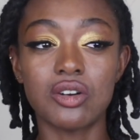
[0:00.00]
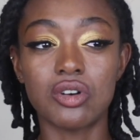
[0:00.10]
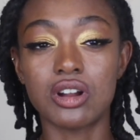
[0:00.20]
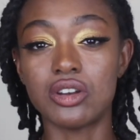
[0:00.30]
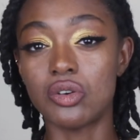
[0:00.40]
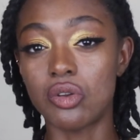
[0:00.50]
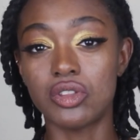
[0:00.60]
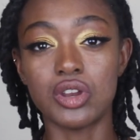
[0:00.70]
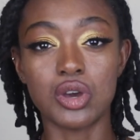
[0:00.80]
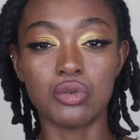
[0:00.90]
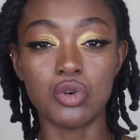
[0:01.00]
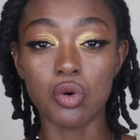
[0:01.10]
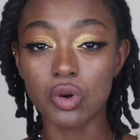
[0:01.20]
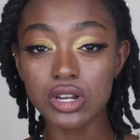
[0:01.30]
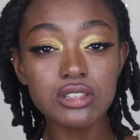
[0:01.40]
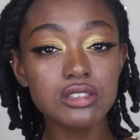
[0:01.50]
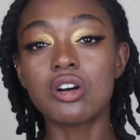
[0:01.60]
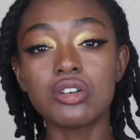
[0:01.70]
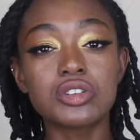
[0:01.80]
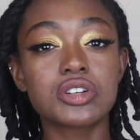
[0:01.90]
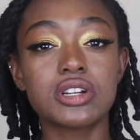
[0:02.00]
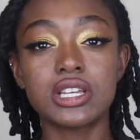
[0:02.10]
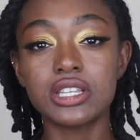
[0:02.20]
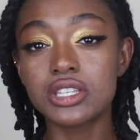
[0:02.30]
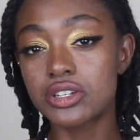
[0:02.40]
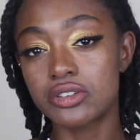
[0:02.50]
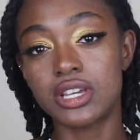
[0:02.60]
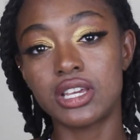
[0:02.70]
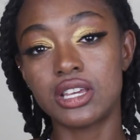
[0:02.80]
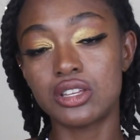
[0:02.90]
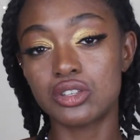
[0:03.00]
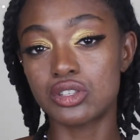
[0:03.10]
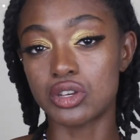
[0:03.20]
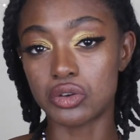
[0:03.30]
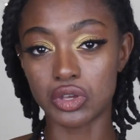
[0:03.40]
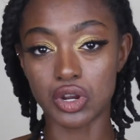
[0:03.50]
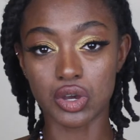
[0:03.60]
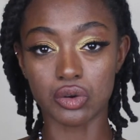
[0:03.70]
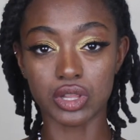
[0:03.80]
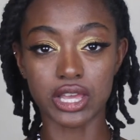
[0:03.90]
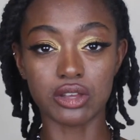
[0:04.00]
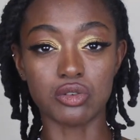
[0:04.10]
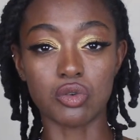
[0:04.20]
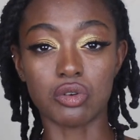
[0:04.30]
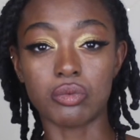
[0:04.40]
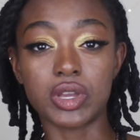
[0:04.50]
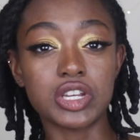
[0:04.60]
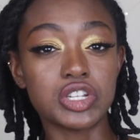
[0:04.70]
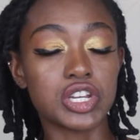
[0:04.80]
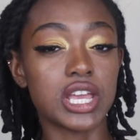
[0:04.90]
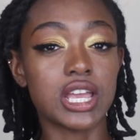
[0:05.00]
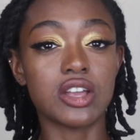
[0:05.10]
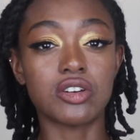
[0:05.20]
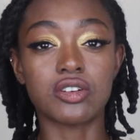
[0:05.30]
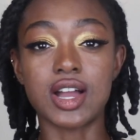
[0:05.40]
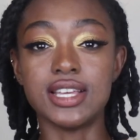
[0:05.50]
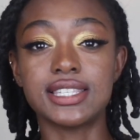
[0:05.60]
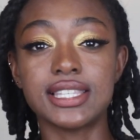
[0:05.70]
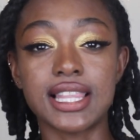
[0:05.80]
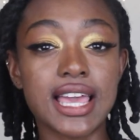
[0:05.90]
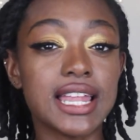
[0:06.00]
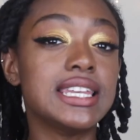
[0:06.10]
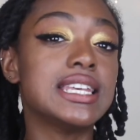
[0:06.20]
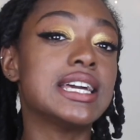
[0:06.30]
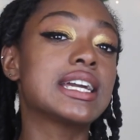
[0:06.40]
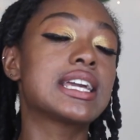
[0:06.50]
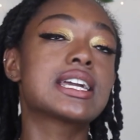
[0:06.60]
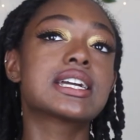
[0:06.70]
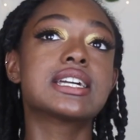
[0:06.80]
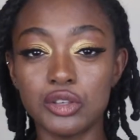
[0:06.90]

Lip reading: or, you know, Norse culture and history, so, you know, like Norwegian or Icelandic,